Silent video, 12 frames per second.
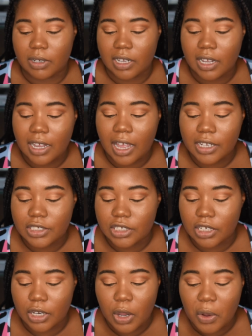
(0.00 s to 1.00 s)
one,
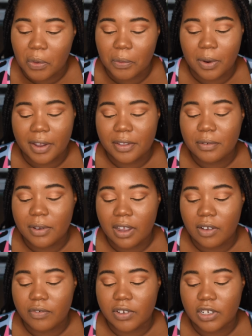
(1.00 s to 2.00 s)
Kakashi, why you
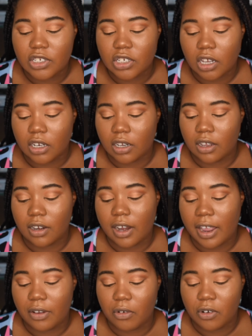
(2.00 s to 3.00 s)
cover your Sharingan
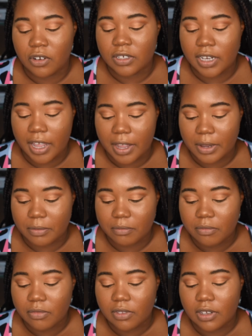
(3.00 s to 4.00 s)
eye all day?
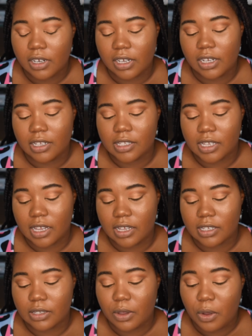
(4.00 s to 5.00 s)
And he
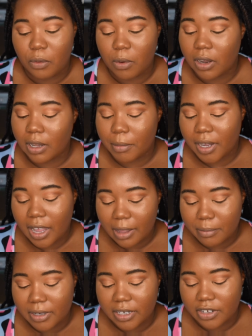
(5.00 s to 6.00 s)
says, well, I'm a
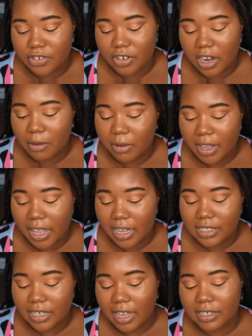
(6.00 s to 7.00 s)
copy ninja. I would
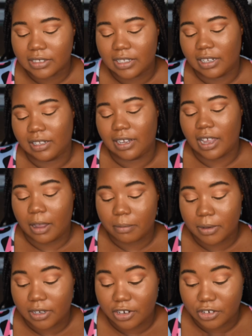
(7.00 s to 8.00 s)
hate to accidentally
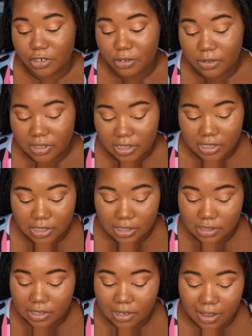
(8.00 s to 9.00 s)
copy your
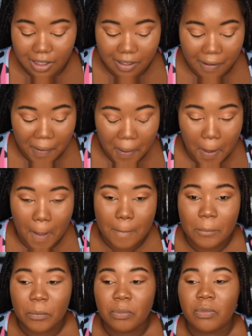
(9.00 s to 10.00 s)
uselessness.
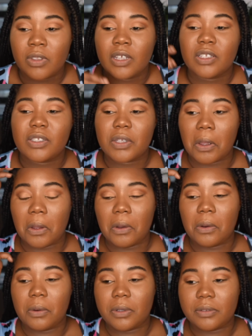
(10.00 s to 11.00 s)

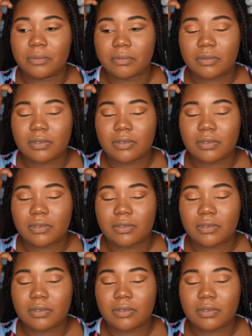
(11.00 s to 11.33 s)
So